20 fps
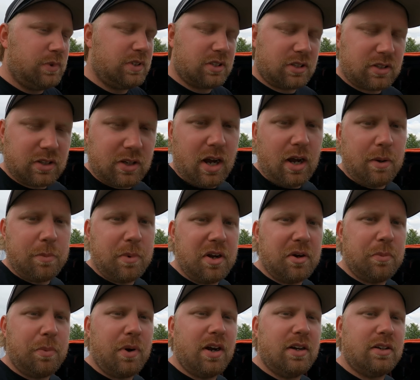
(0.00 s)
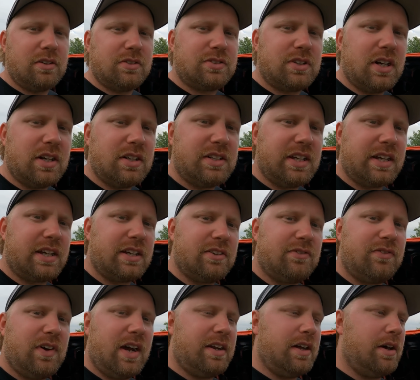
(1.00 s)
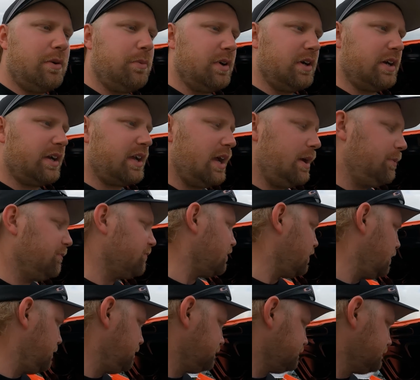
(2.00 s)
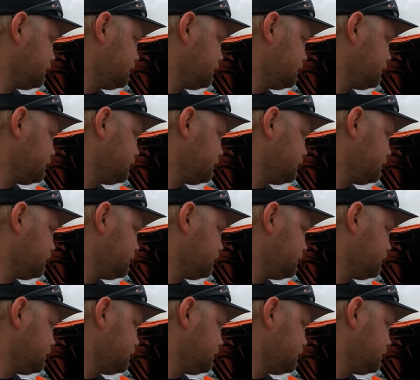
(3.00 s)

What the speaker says: we took the carburetor apart and started digging to find out where it came from,